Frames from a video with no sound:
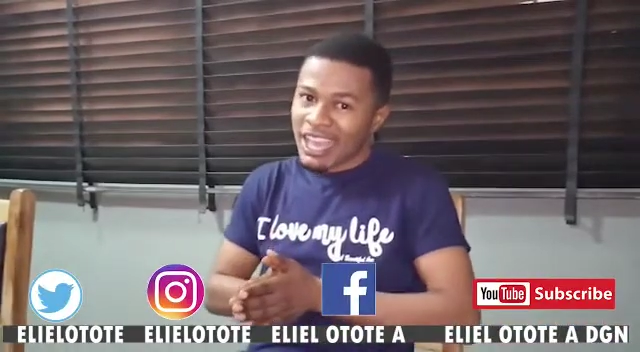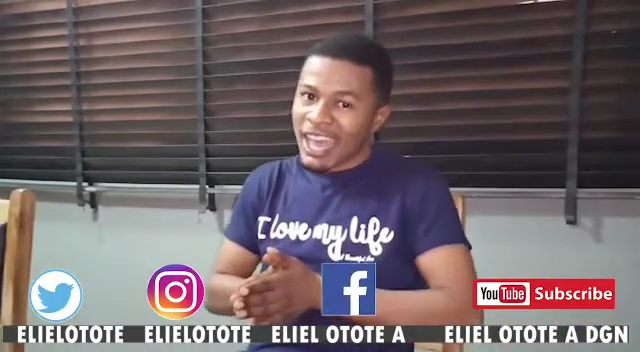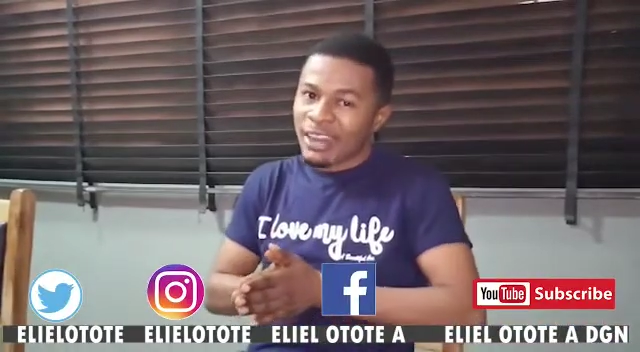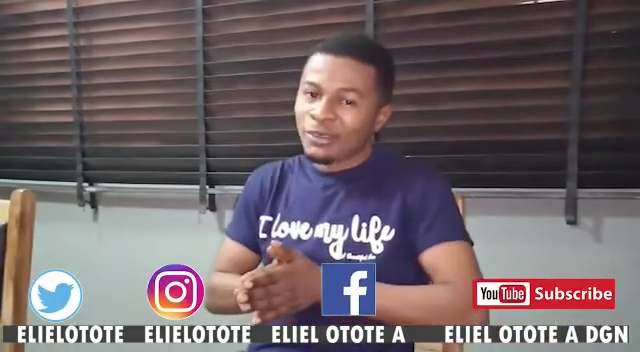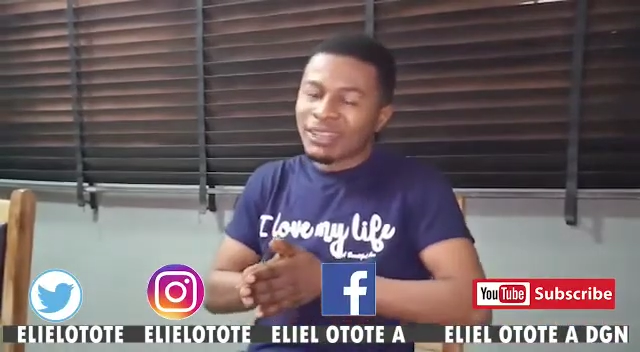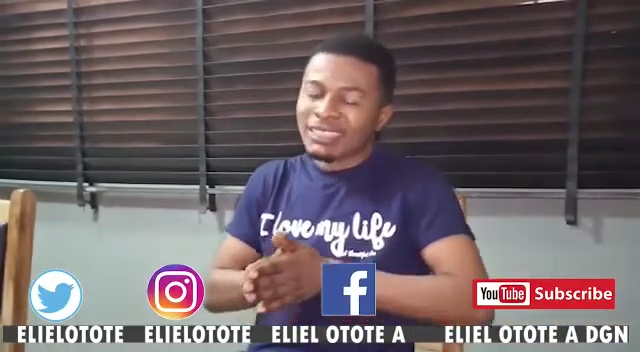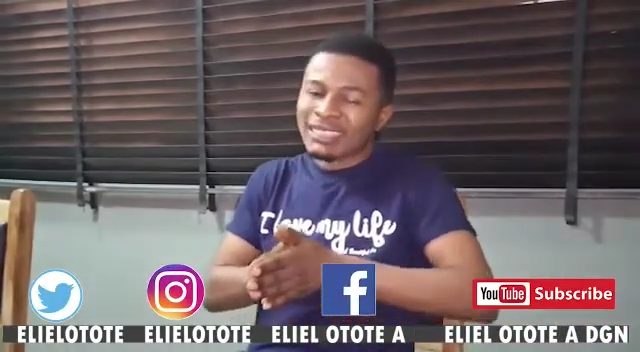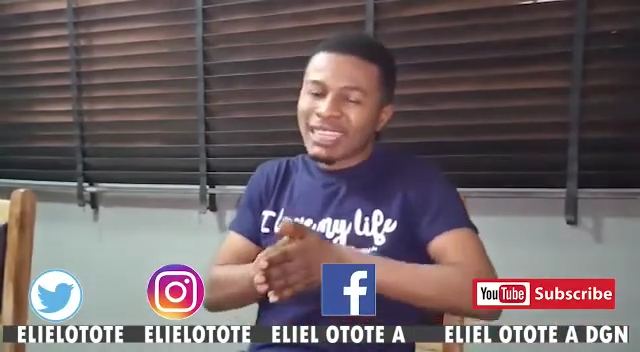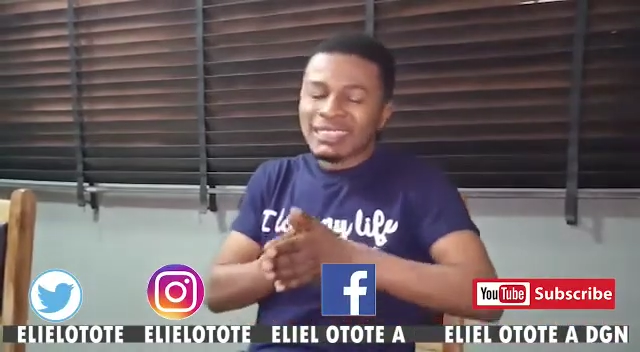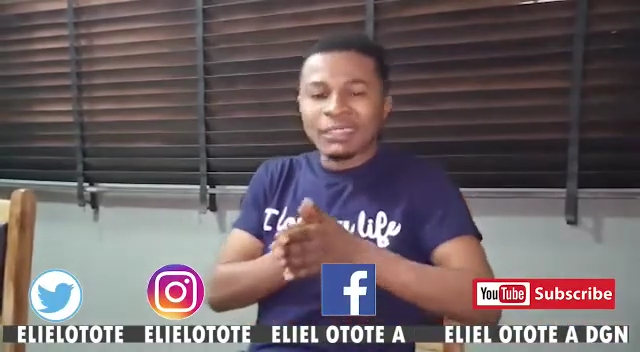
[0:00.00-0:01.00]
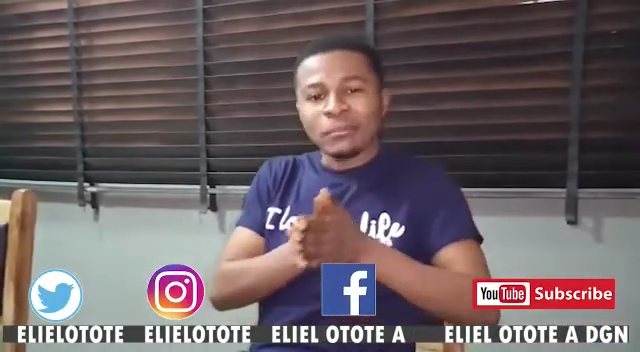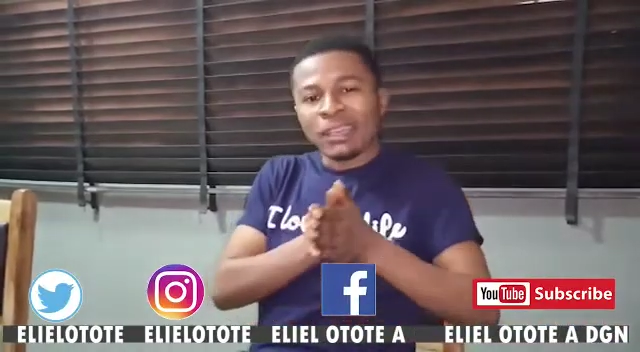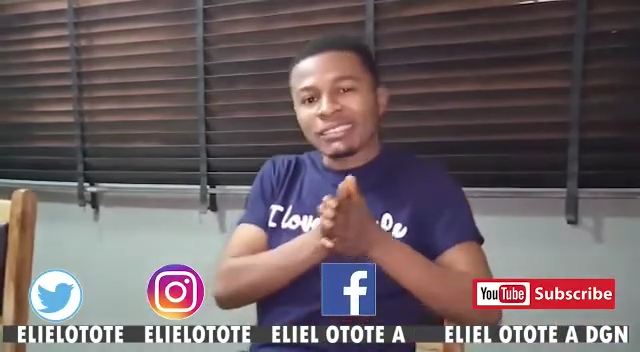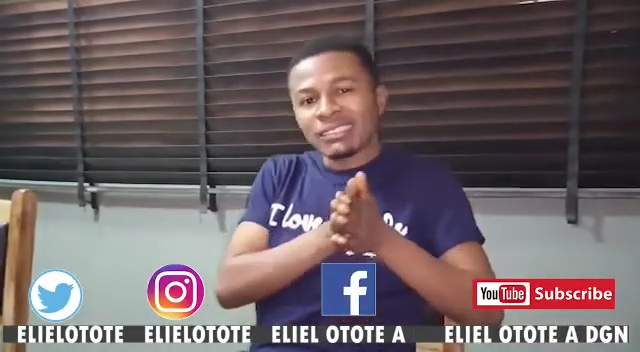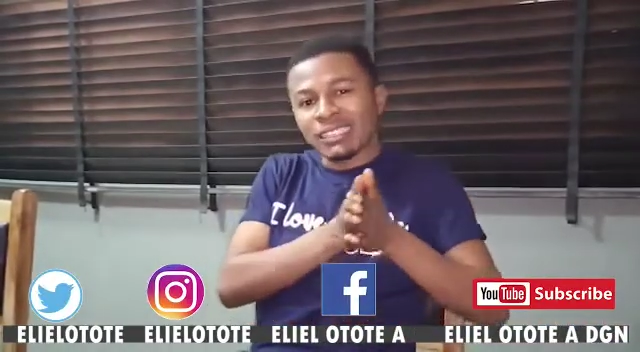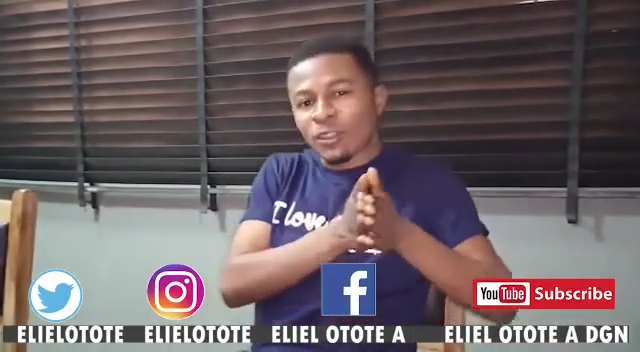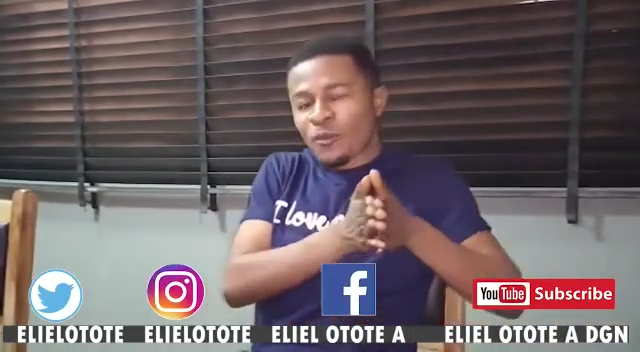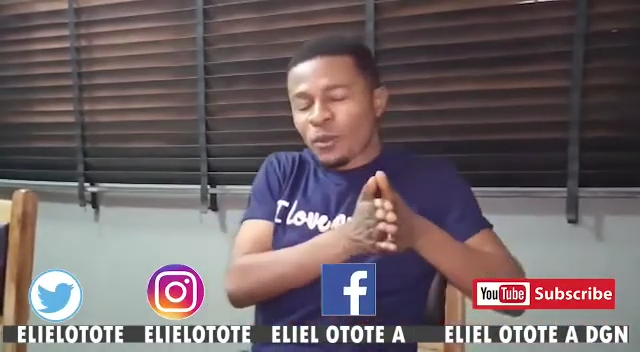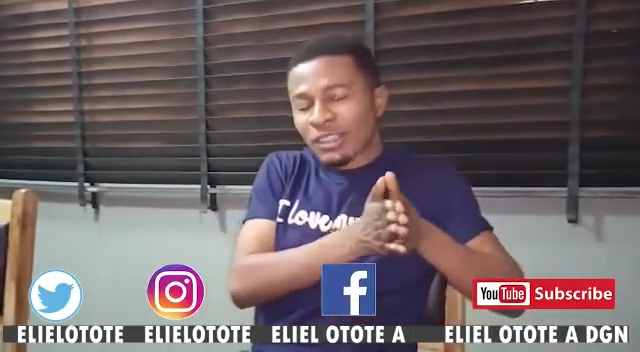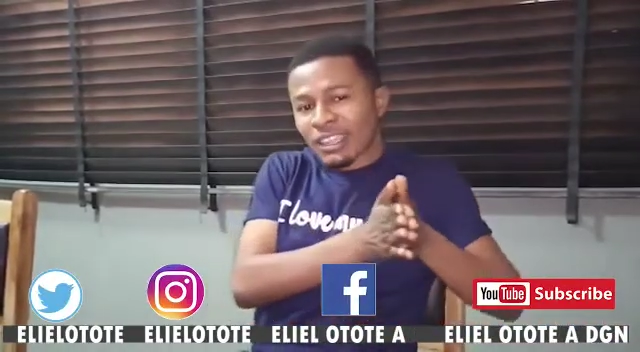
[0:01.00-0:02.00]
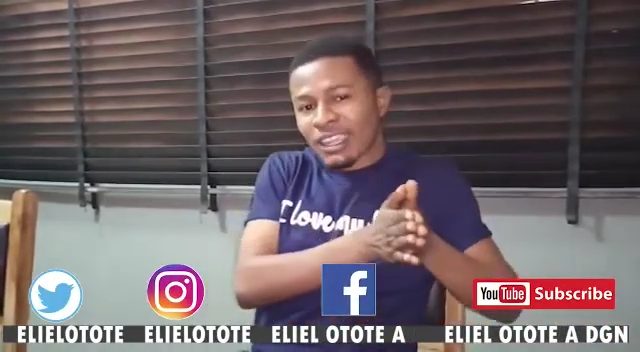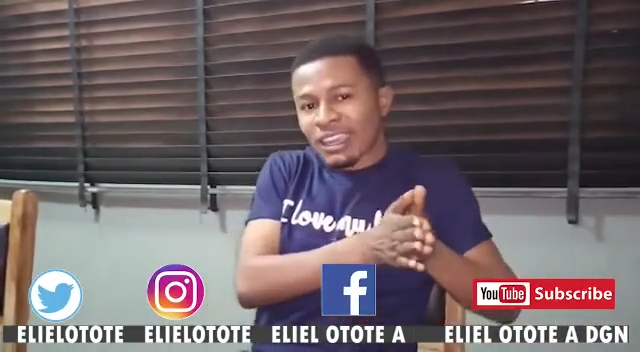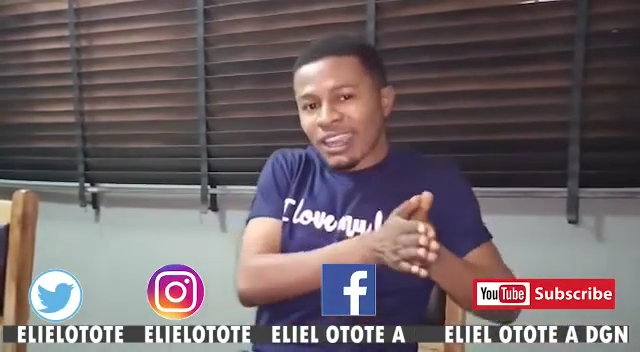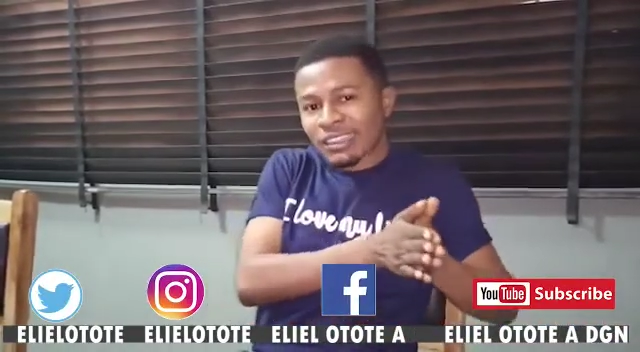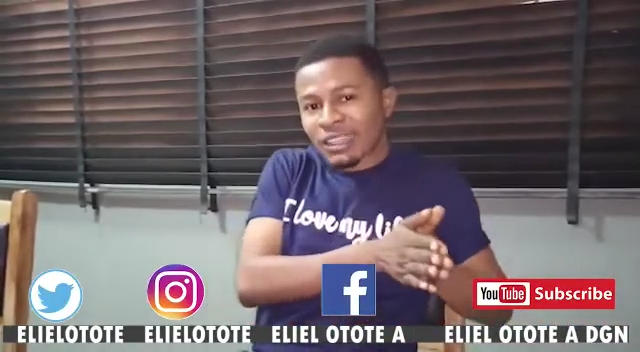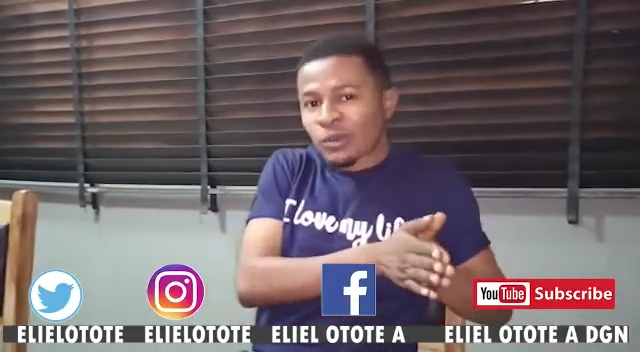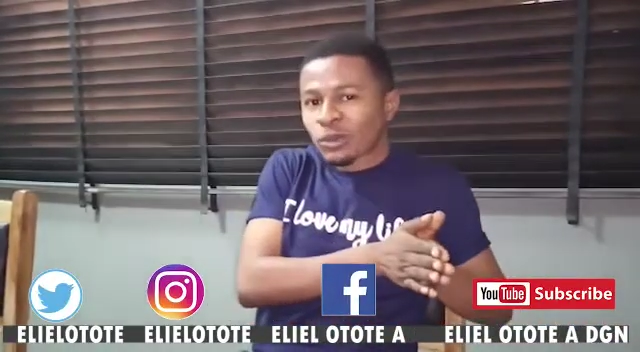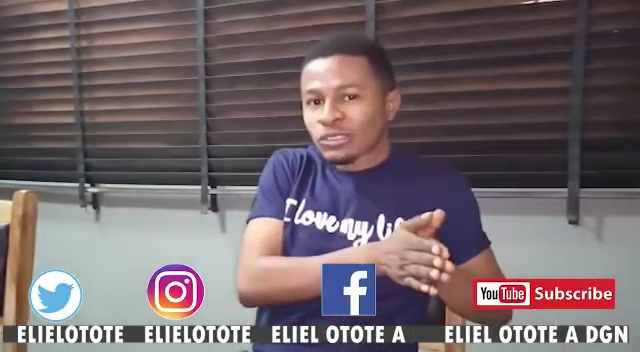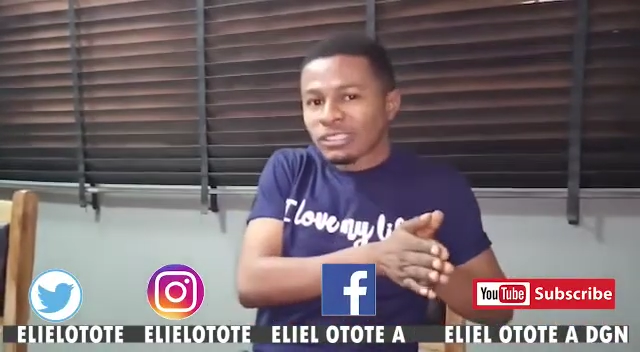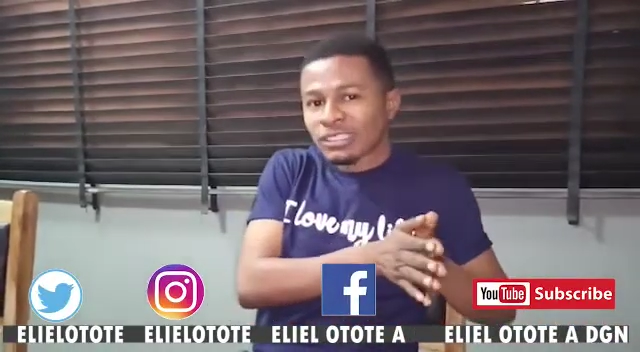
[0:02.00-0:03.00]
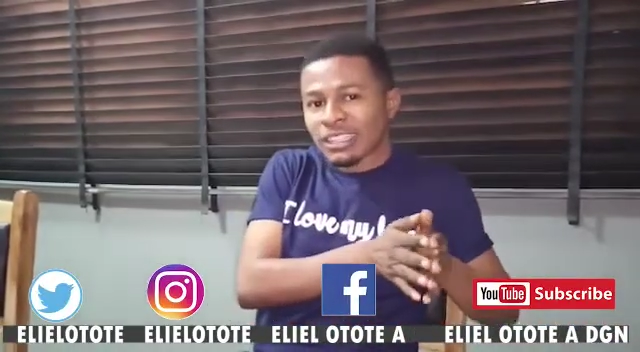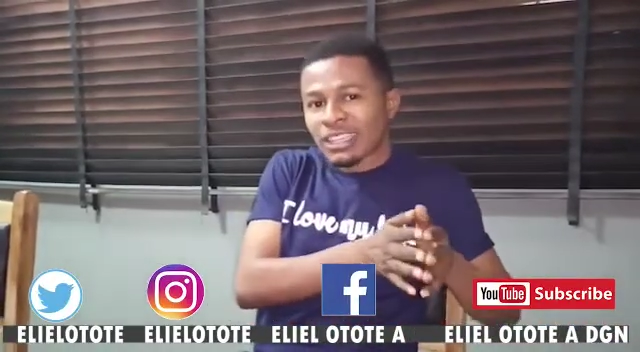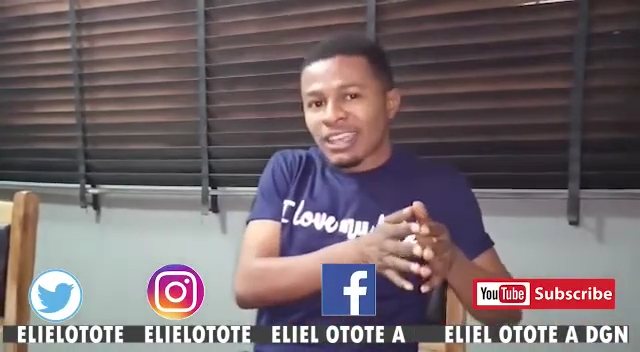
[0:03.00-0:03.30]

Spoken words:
and understand the mindset of what the character wants